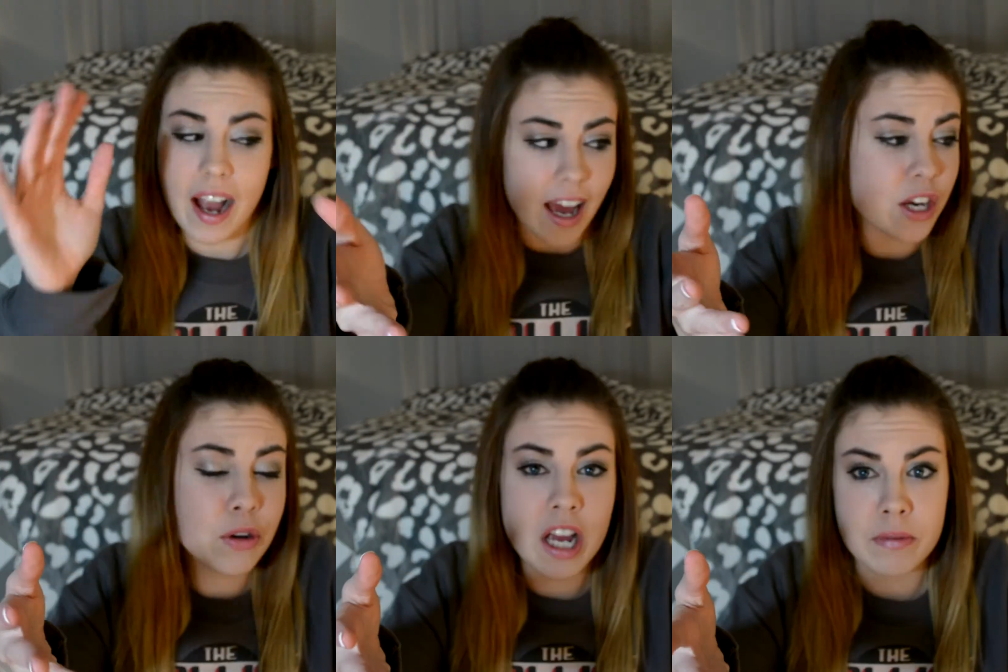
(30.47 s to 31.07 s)
Got a
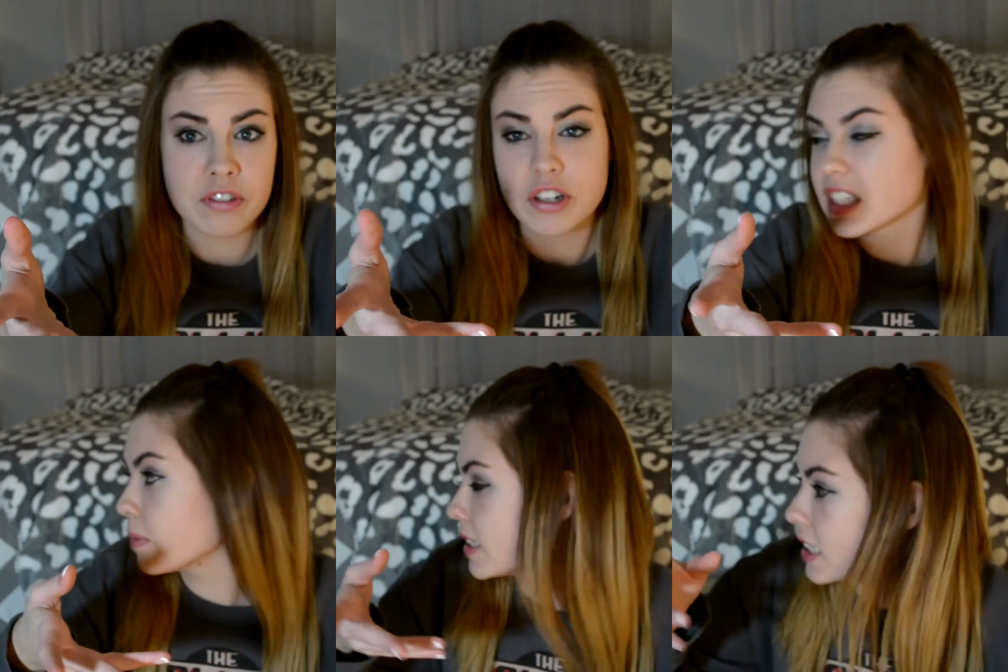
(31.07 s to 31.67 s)
new camera for
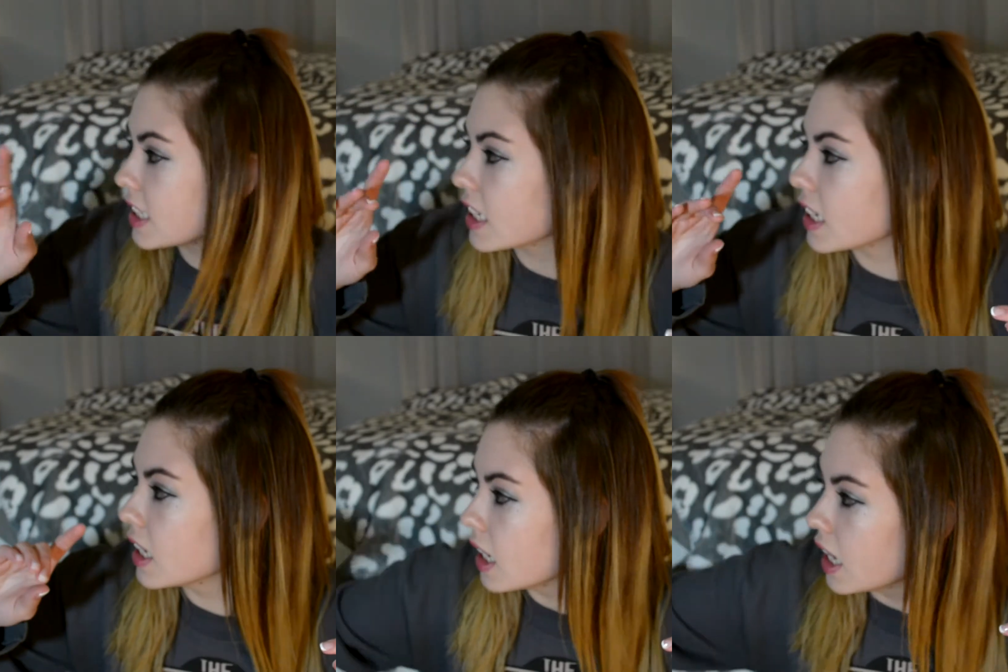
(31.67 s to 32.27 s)
Christmas. It's
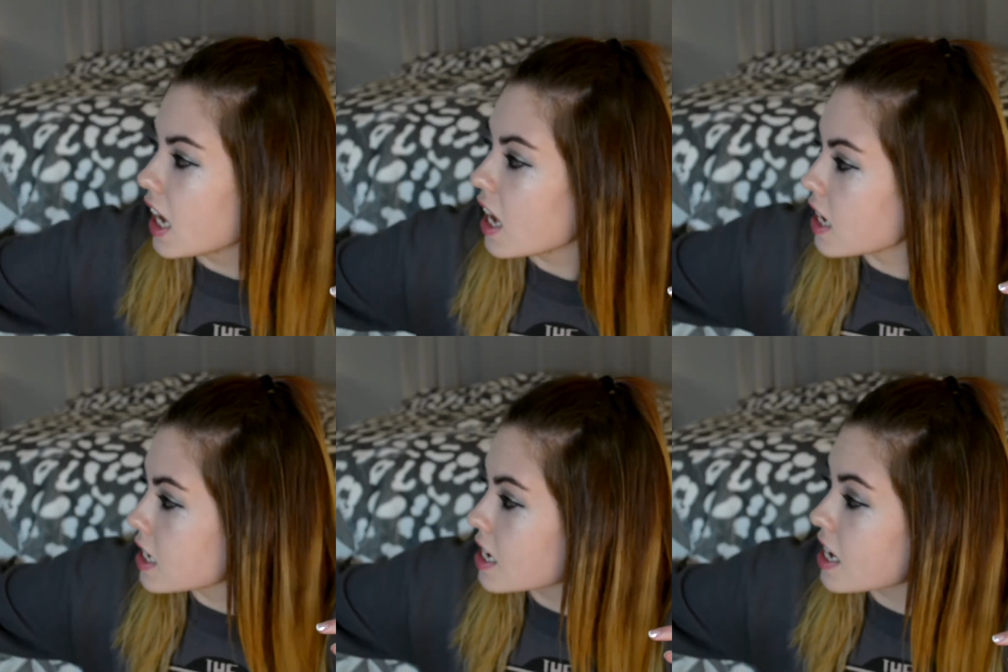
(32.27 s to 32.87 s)
the
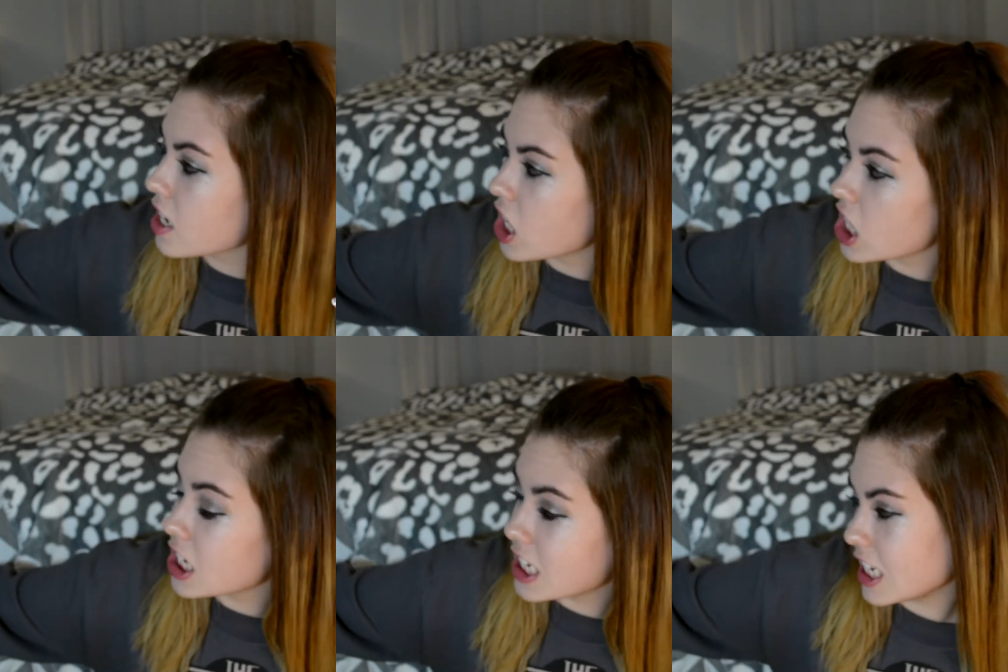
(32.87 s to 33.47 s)
Nikon